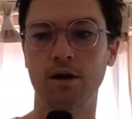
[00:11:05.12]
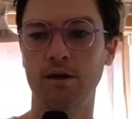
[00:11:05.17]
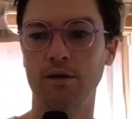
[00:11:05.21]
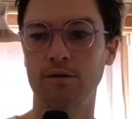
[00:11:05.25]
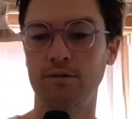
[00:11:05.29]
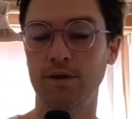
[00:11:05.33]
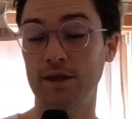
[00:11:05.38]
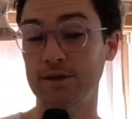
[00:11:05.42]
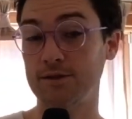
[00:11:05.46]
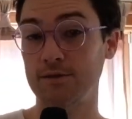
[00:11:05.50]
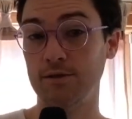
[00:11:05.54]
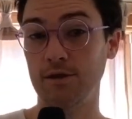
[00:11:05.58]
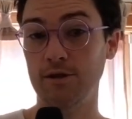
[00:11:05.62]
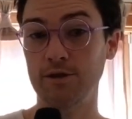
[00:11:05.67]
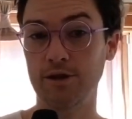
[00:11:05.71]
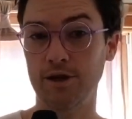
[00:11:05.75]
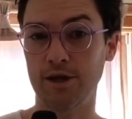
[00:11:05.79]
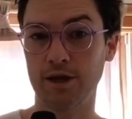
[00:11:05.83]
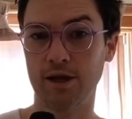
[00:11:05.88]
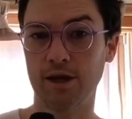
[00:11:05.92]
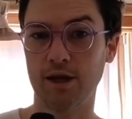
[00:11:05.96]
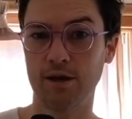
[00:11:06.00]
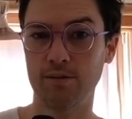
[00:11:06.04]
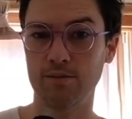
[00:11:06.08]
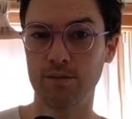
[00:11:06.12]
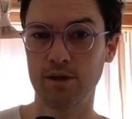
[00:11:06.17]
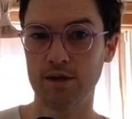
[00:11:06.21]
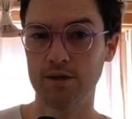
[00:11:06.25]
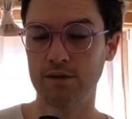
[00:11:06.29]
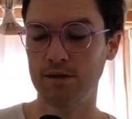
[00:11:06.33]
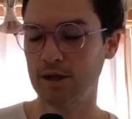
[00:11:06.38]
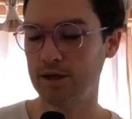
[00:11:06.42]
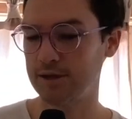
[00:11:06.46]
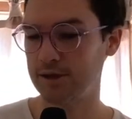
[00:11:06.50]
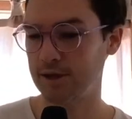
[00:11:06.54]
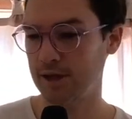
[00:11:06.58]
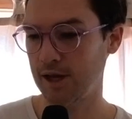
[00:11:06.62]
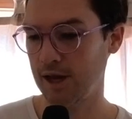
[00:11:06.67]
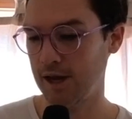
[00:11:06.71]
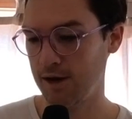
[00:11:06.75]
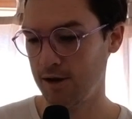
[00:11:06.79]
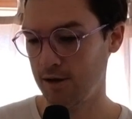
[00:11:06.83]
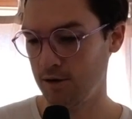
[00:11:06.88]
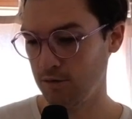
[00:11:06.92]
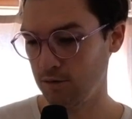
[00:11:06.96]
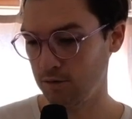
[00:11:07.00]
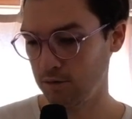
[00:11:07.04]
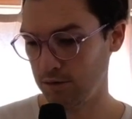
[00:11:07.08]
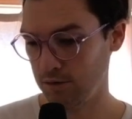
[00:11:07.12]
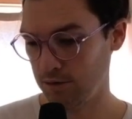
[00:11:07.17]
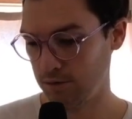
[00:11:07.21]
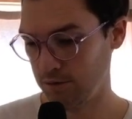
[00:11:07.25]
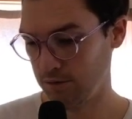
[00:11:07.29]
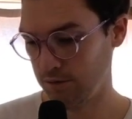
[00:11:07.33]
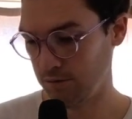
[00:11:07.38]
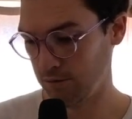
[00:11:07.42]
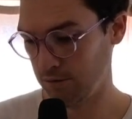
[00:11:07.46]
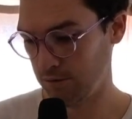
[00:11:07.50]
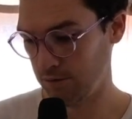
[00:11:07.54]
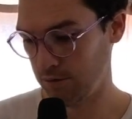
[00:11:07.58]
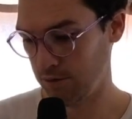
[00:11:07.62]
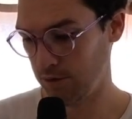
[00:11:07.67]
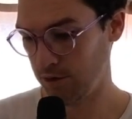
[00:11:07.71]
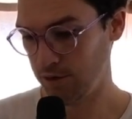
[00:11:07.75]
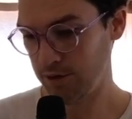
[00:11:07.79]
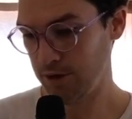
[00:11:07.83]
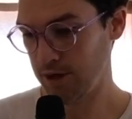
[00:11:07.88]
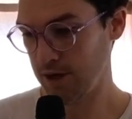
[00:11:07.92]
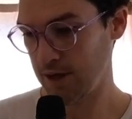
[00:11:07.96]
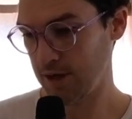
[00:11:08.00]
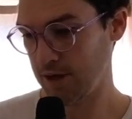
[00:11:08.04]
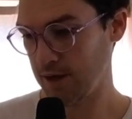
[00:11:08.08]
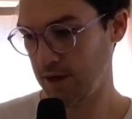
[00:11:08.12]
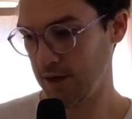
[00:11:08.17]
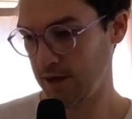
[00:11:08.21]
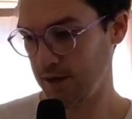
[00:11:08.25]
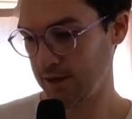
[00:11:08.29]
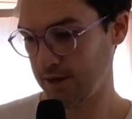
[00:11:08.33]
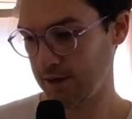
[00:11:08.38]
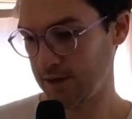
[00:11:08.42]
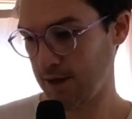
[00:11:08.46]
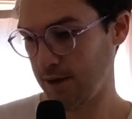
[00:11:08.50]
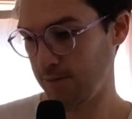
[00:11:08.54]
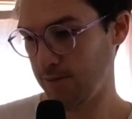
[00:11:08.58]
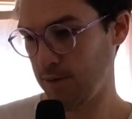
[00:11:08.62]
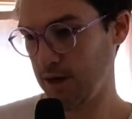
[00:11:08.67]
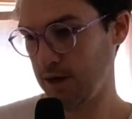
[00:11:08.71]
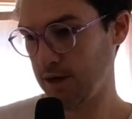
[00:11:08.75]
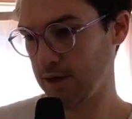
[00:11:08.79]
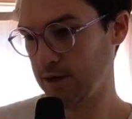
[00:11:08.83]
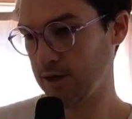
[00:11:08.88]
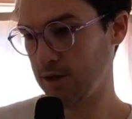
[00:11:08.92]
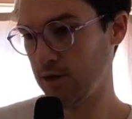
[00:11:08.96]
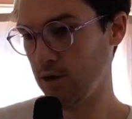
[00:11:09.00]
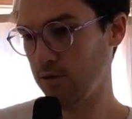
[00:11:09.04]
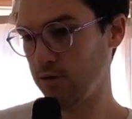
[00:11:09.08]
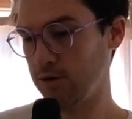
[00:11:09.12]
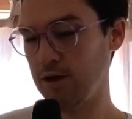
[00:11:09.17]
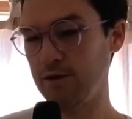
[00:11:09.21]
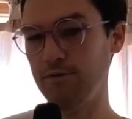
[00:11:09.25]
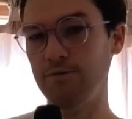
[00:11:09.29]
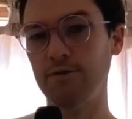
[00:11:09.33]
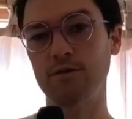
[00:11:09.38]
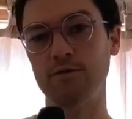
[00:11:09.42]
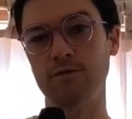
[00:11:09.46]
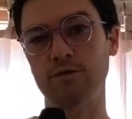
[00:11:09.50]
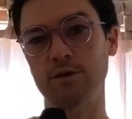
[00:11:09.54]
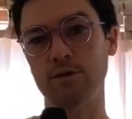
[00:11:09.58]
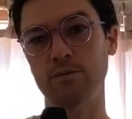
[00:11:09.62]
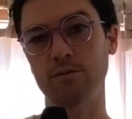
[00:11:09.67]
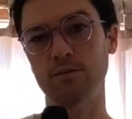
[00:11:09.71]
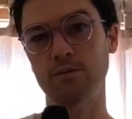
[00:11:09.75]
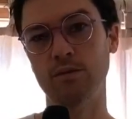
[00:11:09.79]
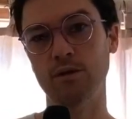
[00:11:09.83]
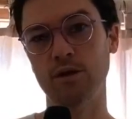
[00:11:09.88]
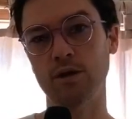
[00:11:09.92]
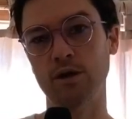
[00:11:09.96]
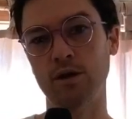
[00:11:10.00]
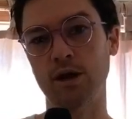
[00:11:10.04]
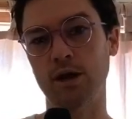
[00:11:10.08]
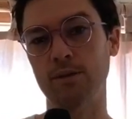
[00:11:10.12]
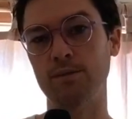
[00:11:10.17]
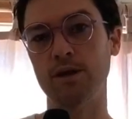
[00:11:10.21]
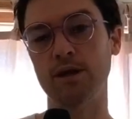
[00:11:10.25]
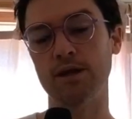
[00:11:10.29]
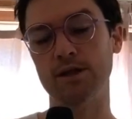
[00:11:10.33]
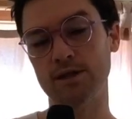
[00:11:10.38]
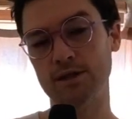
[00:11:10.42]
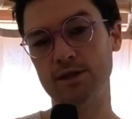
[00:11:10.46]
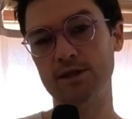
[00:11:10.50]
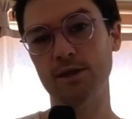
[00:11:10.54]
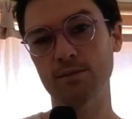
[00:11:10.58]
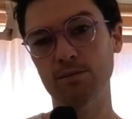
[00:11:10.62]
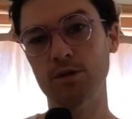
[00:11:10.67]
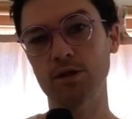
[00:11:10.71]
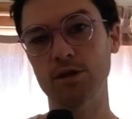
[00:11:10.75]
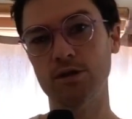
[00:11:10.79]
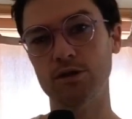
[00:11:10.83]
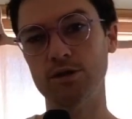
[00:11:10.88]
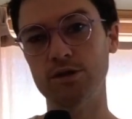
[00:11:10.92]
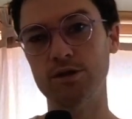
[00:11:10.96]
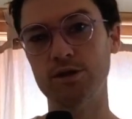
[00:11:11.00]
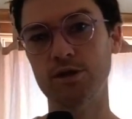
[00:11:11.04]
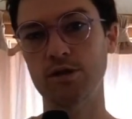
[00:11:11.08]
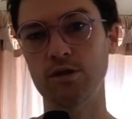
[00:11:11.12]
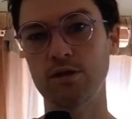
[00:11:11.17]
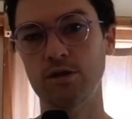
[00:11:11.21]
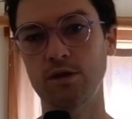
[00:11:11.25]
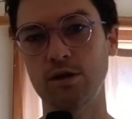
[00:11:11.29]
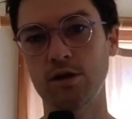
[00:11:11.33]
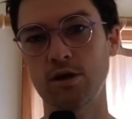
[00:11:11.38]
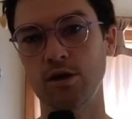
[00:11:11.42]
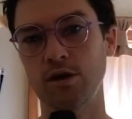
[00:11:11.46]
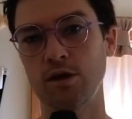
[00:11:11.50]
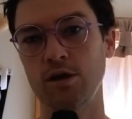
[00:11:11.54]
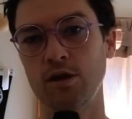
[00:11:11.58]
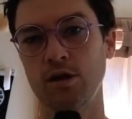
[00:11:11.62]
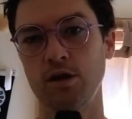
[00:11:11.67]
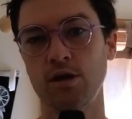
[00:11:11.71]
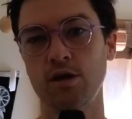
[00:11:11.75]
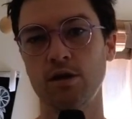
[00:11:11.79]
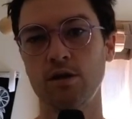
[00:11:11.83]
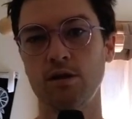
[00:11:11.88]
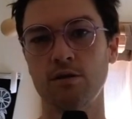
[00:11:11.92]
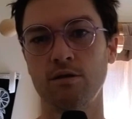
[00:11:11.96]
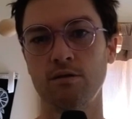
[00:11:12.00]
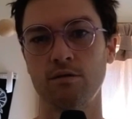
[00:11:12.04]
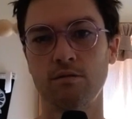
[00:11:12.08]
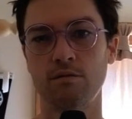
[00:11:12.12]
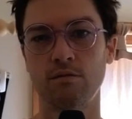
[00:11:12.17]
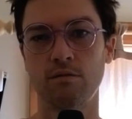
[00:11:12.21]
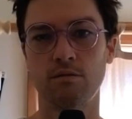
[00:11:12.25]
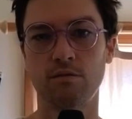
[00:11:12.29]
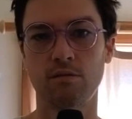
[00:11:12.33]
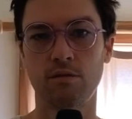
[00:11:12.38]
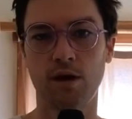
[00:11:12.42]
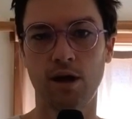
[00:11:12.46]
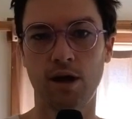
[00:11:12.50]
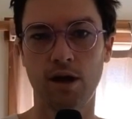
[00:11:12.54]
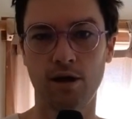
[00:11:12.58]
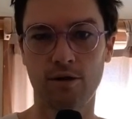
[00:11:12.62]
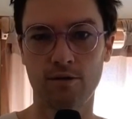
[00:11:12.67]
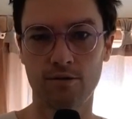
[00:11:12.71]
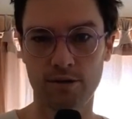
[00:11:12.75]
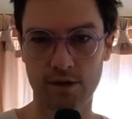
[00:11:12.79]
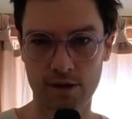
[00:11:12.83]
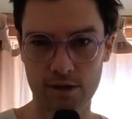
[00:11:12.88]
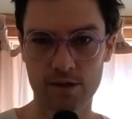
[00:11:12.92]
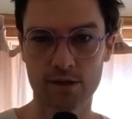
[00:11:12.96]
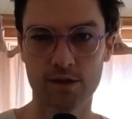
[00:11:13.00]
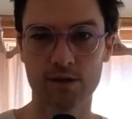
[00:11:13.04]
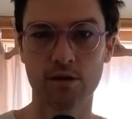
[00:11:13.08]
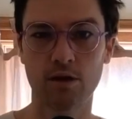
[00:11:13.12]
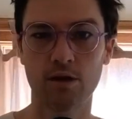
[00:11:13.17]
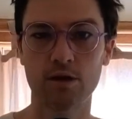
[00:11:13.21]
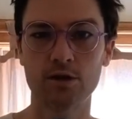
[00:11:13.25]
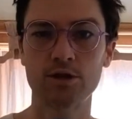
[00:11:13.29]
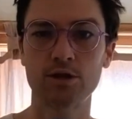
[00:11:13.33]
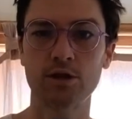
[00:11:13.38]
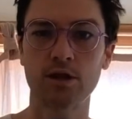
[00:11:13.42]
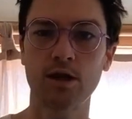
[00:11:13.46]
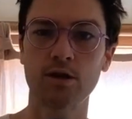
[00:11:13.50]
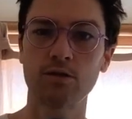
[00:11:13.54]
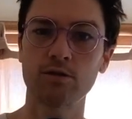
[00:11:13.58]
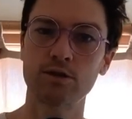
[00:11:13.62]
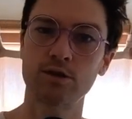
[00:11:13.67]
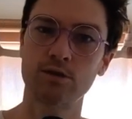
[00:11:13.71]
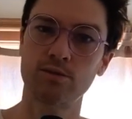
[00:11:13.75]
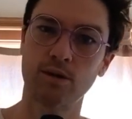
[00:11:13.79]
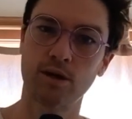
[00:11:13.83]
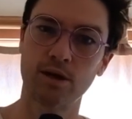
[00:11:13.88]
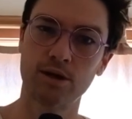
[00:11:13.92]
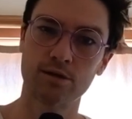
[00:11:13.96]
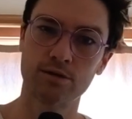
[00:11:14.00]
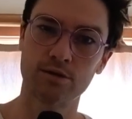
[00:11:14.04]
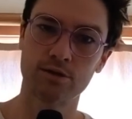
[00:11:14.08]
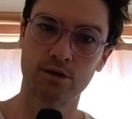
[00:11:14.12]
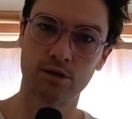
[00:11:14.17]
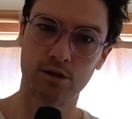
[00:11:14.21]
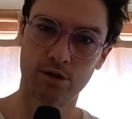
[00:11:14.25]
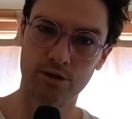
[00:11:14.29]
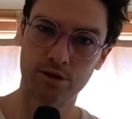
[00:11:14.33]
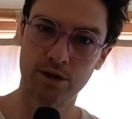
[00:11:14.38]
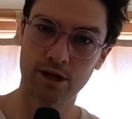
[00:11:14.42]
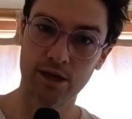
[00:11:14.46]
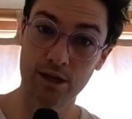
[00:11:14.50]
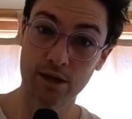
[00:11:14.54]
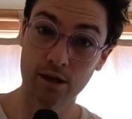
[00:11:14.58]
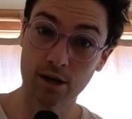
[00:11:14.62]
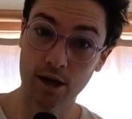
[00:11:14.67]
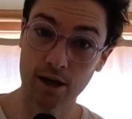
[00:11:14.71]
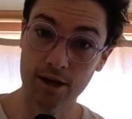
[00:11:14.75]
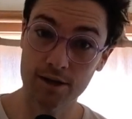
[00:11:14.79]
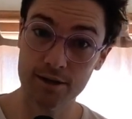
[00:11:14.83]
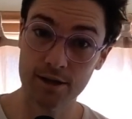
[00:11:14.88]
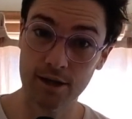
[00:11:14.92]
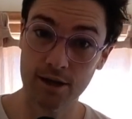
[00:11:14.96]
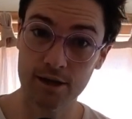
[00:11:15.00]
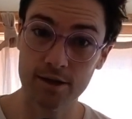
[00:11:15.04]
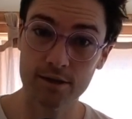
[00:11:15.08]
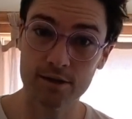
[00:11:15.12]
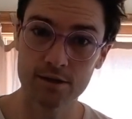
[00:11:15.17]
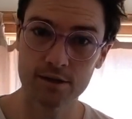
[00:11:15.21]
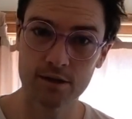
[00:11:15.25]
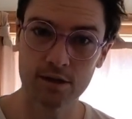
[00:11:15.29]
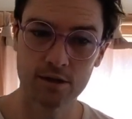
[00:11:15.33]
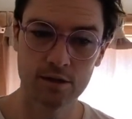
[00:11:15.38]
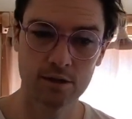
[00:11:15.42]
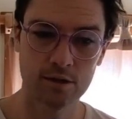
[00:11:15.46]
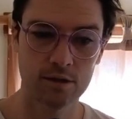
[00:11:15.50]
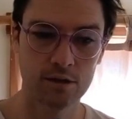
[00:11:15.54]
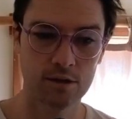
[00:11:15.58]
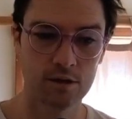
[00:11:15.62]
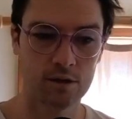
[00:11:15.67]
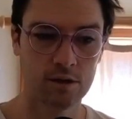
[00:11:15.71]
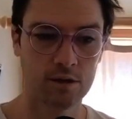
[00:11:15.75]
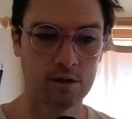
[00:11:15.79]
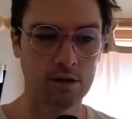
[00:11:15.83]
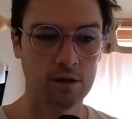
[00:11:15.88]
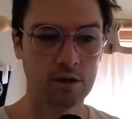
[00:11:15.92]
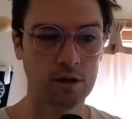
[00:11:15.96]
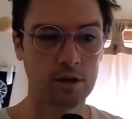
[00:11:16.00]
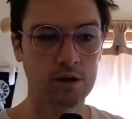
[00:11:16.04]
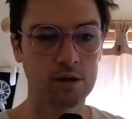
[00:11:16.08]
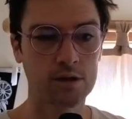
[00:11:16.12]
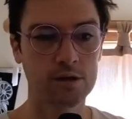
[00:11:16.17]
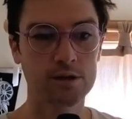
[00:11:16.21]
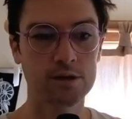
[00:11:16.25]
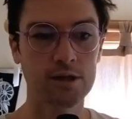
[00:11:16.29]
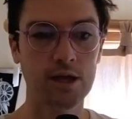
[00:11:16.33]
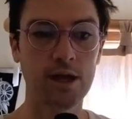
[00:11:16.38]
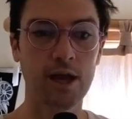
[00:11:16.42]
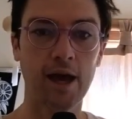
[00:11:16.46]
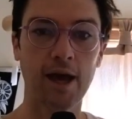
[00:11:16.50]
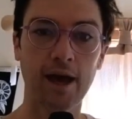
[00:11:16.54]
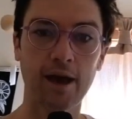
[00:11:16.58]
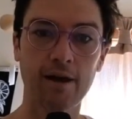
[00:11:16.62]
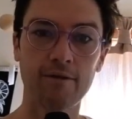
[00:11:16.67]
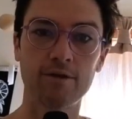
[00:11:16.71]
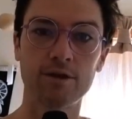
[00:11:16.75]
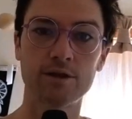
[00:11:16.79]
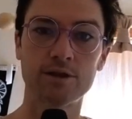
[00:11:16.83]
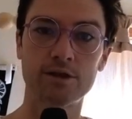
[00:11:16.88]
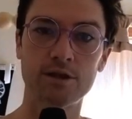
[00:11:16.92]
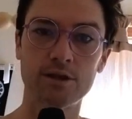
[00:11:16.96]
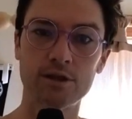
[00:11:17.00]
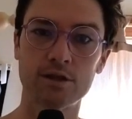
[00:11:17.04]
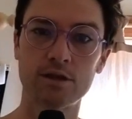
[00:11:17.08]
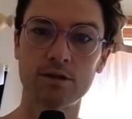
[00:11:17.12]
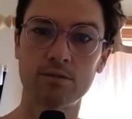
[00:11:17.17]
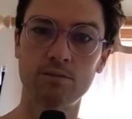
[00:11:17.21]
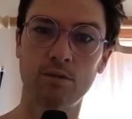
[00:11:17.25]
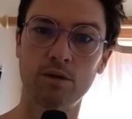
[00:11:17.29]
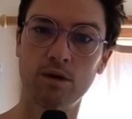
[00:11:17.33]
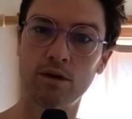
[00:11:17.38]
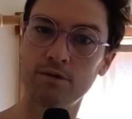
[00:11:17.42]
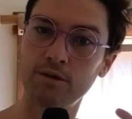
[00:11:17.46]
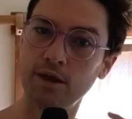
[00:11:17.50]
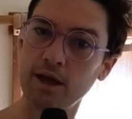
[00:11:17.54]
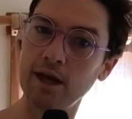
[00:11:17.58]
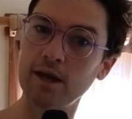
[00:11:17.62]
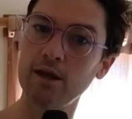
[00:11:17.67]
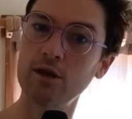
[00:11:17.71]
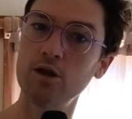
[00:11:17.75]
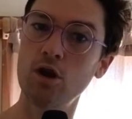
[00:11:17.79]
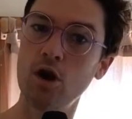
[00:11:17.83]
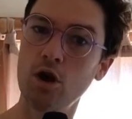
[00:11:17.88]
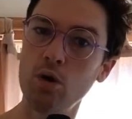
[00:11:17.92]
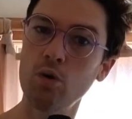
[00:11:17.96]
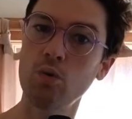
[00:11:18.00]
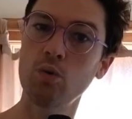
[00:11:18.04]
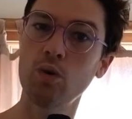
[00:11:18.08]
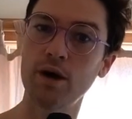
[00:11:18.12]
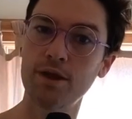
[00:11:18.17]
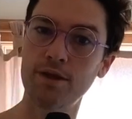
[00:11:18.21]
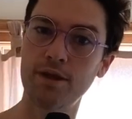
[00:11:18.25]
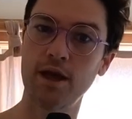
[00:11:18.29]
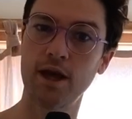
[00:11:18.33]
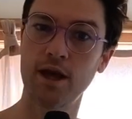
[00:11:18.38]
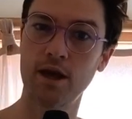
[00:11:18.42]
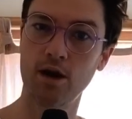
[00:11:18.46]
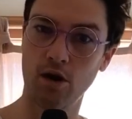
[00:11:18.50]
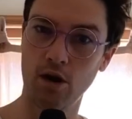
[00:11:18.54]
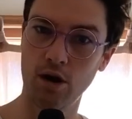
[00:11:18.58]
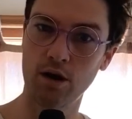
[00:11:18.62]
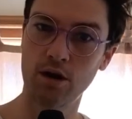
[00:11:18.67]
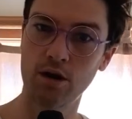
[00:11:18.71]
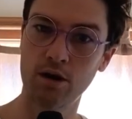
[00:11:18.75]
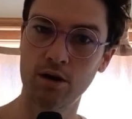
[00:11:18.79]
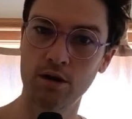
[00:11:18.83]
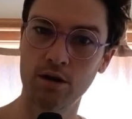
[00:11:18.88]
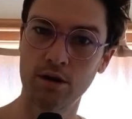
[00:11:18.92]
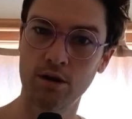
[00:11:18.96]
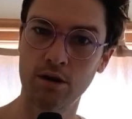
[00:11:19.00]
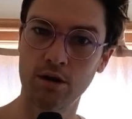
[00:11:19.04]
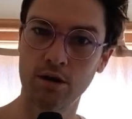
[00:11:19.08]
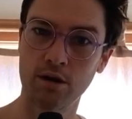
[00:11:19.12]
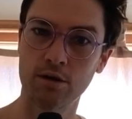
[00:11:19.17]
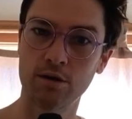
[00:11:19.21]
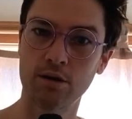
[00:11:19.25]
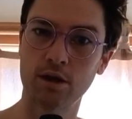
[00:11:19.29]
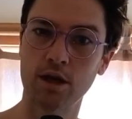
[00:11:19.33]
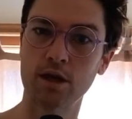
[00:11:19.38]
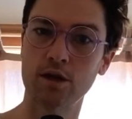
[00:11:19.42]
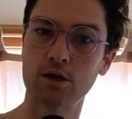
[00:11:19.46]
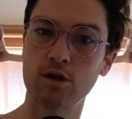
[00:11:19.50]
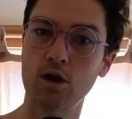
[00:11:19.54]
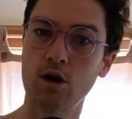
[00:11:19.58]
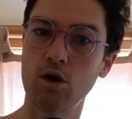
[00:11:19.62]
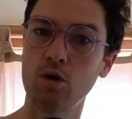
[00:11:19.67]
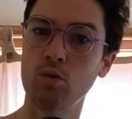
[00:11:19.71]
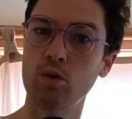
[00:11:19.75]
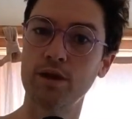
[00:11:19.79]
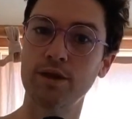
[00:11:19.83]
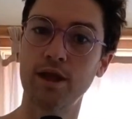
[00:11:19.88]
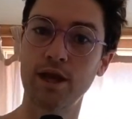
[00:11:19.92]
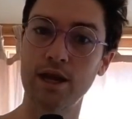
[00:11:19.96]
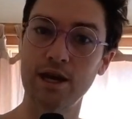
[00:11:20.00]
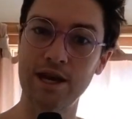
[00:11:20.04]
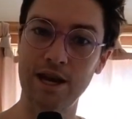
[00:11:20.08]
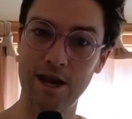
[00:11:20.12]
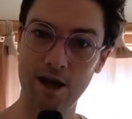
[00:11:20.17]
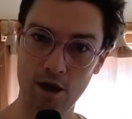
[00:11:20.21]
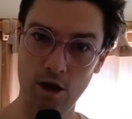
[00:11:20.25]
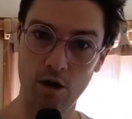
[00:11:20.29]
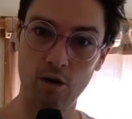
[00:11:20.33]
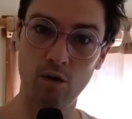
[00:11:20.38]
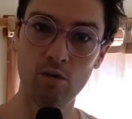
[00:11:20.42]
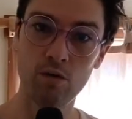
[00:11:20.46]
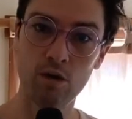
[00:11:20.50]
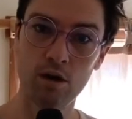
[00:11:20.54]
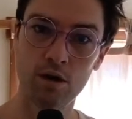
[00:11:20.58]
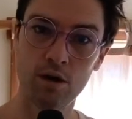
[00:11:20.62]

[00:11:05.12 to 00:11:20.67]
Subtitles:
that's learning. I mean, that's how learning is. I mean, it's no different from, it's similar to how these large language models learn in context. Because they have a system, they know what they are, they know what they know.